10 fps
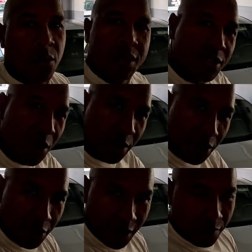What's going
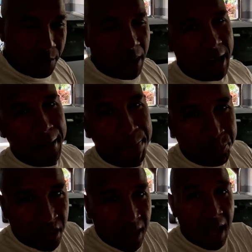on everybody?
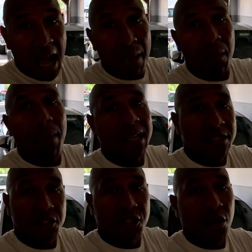I'm
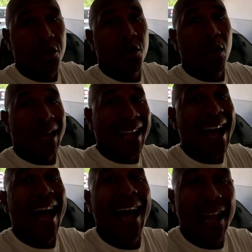about to show you a
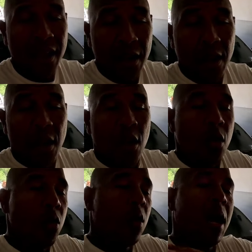guy
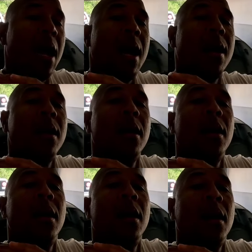who got
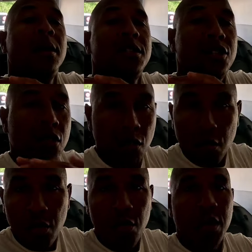
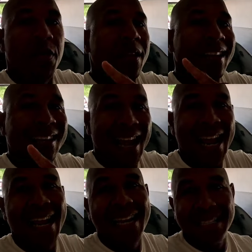screwed the
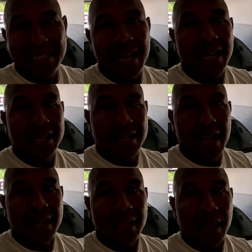day he signed the
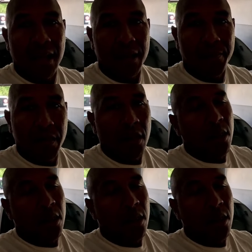dotted line.